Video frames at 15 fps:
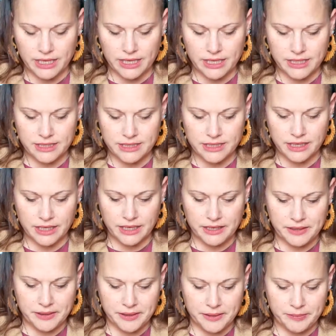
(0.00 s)

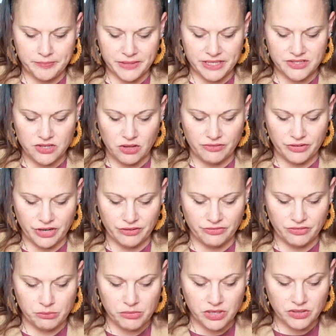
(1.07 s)
it's all very
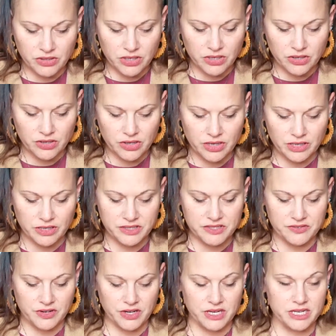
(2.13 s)
familiar and
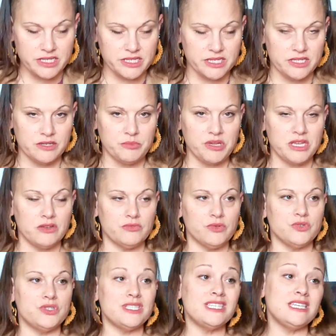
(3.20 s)
it's very easy to be in
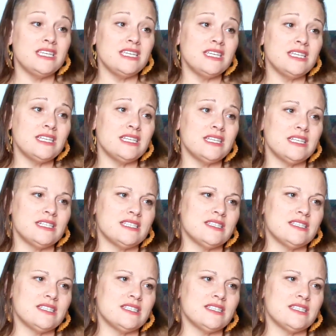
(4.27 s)
routine, and